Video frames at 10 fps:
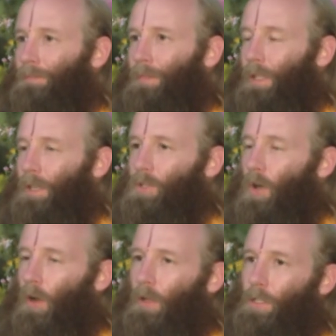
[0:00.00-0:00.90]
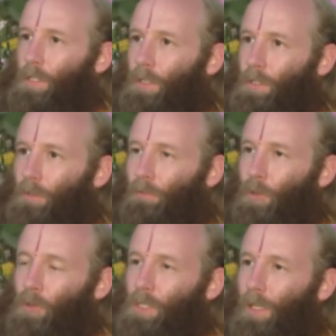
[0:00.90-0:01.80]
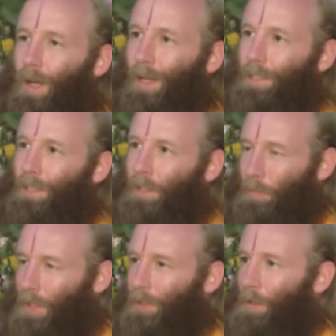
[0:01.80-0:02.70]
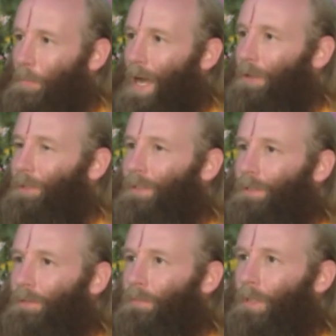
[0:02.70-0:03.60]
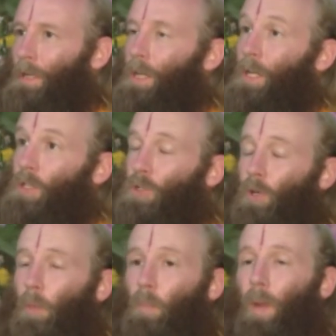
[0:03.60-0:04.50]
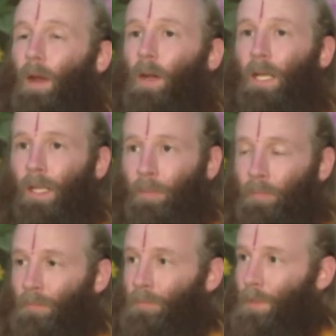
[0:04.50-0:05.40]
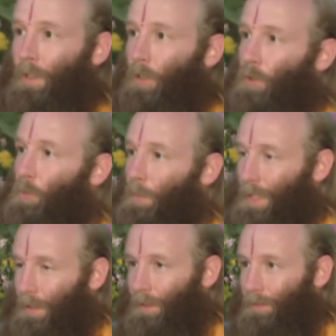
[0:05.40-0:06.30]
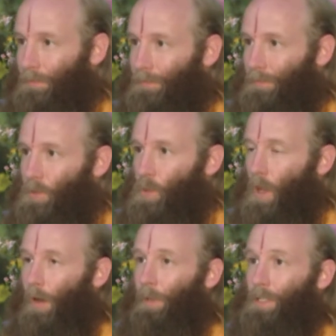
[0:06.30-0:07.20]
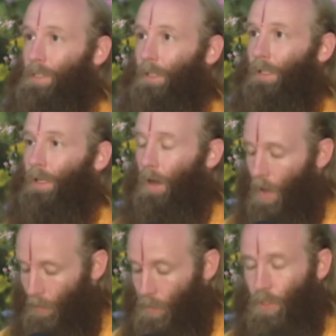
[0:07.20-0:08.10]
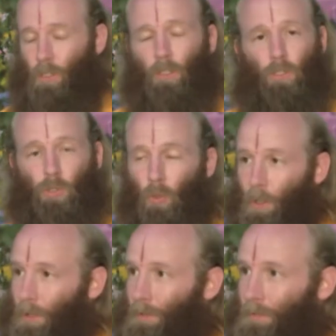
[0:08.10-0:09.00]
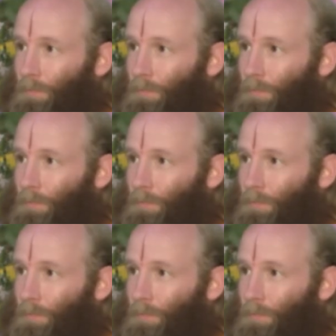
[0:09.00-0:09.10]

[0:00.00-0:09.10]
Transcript: He has all six of those in unlimited amount. So compare him to me. Sudama is thinking, I'm just a soul,